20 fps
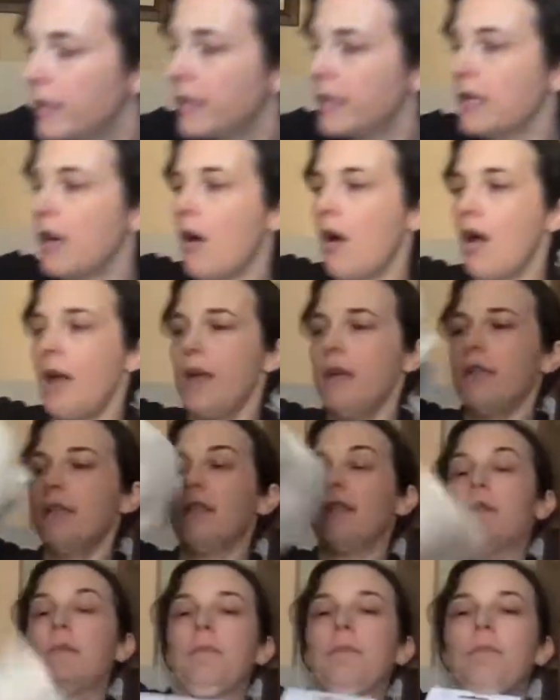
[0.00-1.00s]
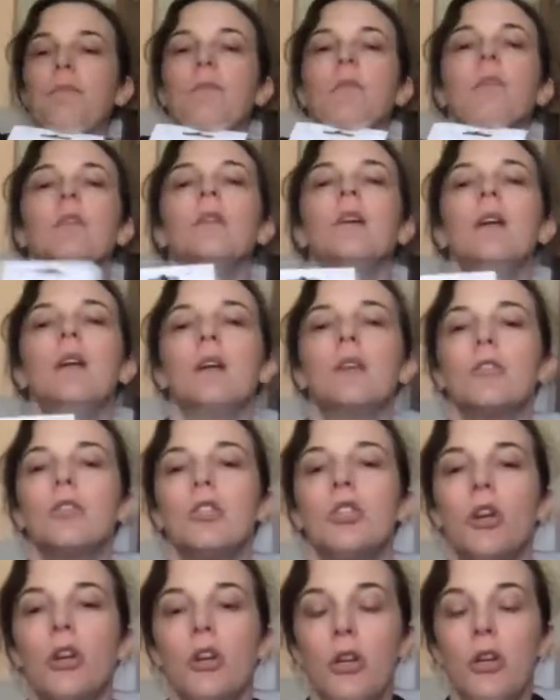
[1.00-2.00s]
size, and I'll
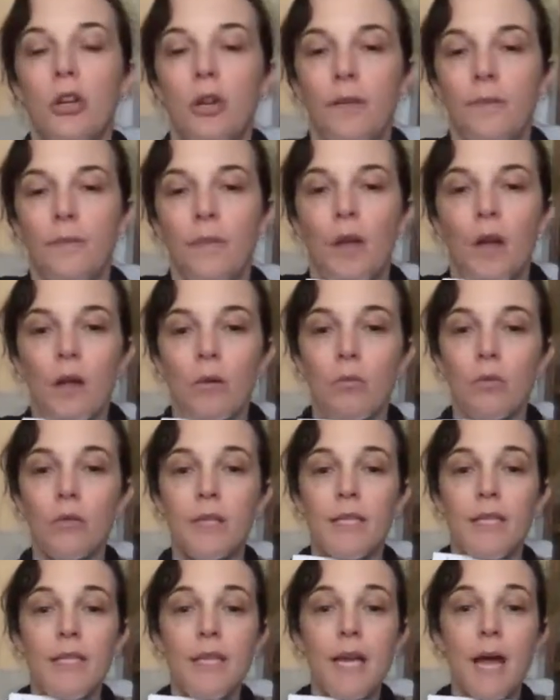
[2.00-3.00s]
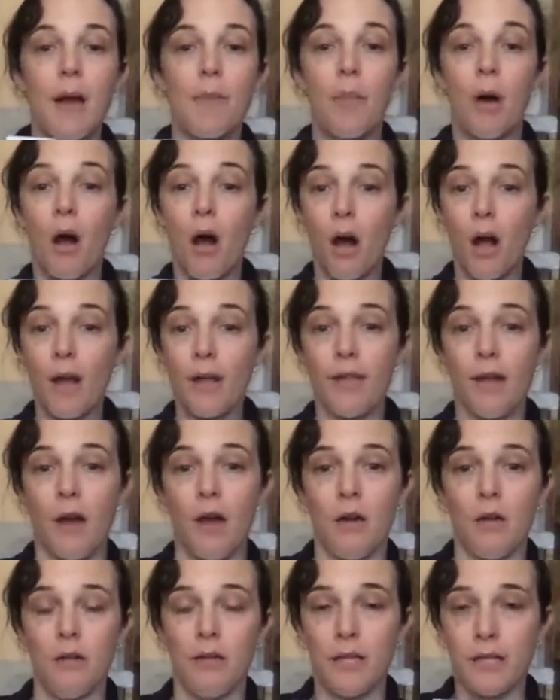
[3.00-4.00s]
show you, will snap either.